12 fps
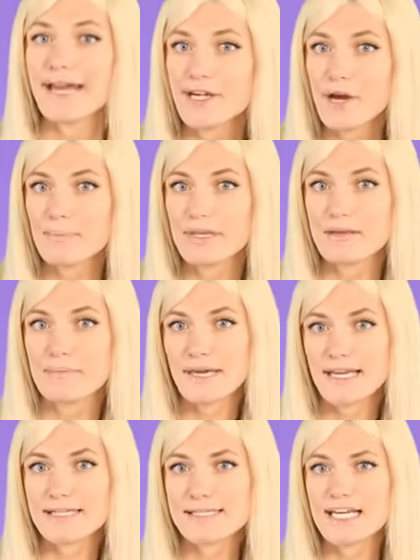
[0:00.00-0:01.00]
might not be the
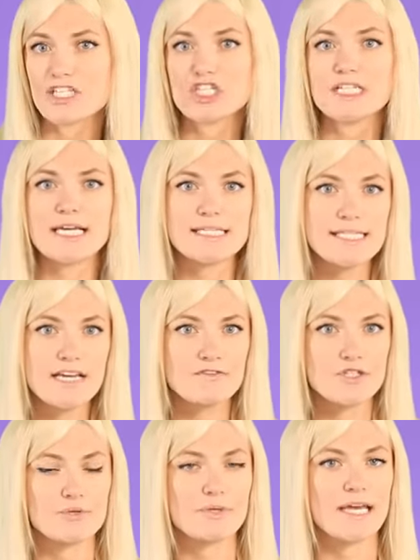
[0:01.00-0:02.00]
biggest, and she doesn't
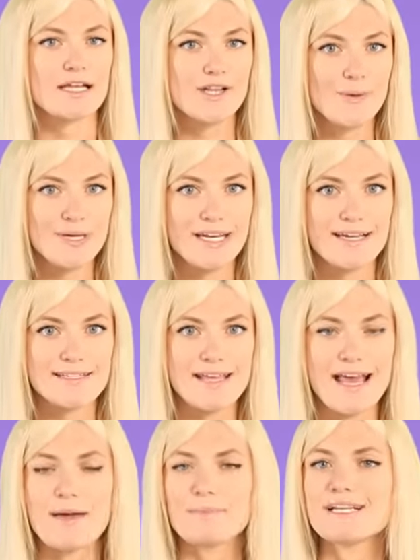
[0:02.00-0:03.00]
have 2 like Khloe does,
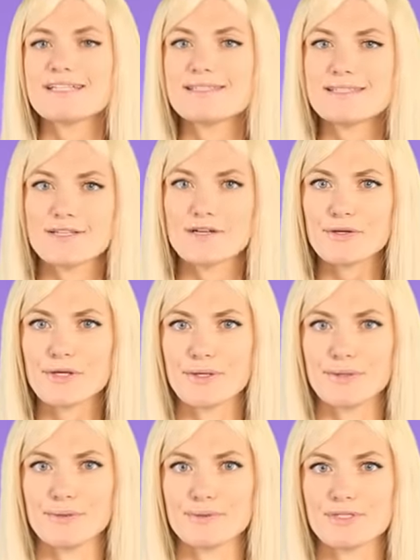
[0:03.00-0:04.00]
but it's still
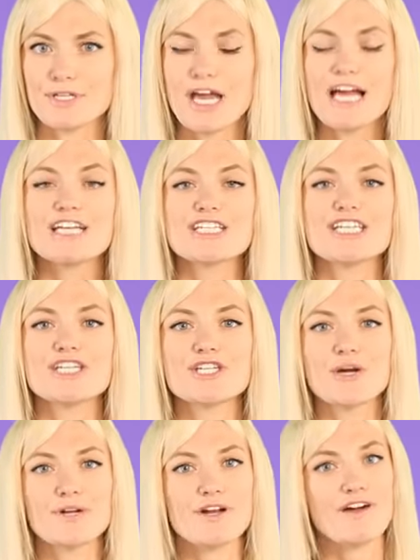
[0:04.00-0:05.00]
huge. She's
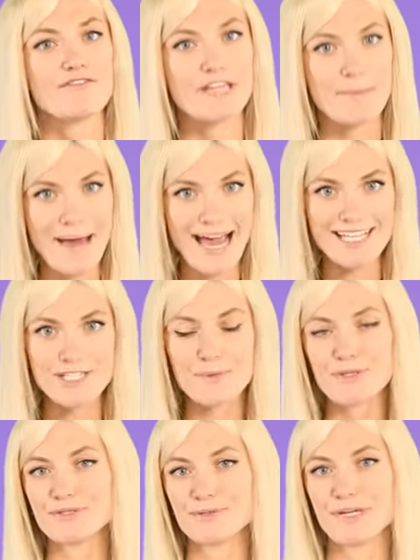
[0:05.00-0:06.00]
shown it off in the past
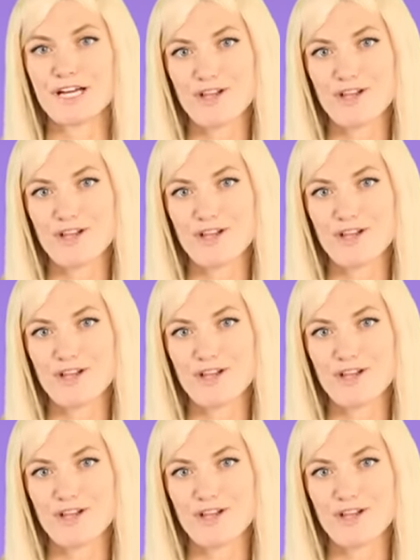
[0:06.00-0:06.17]
while doing